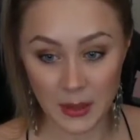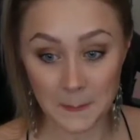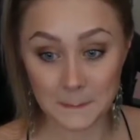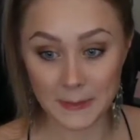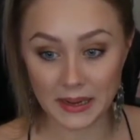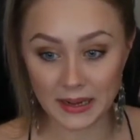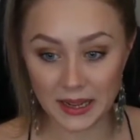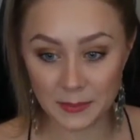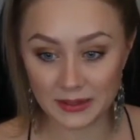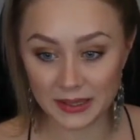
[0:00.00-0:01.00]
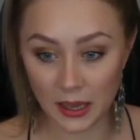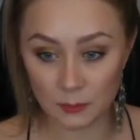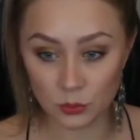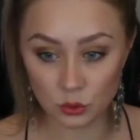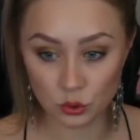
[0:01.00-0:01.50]
My name is
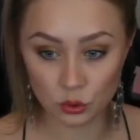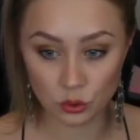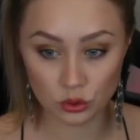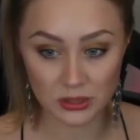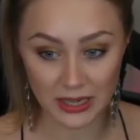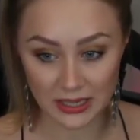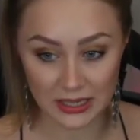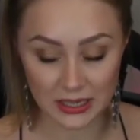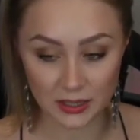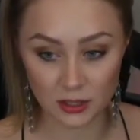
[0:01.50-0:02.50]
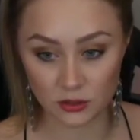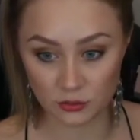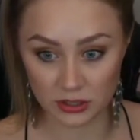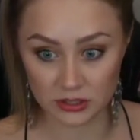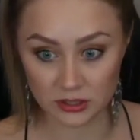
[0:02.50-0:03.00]
Habutu Hutake,
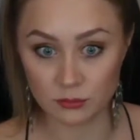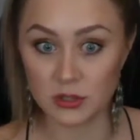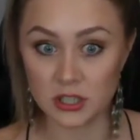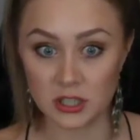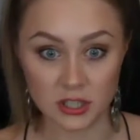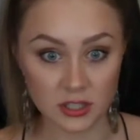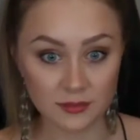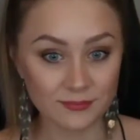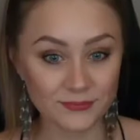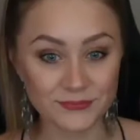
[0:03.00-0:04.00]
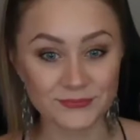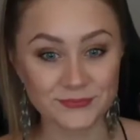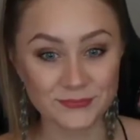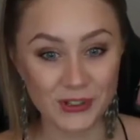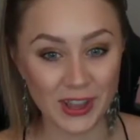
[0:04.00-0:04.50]
trust me.
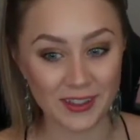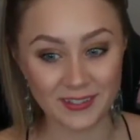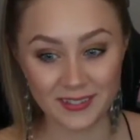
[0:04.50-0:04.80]
Okay.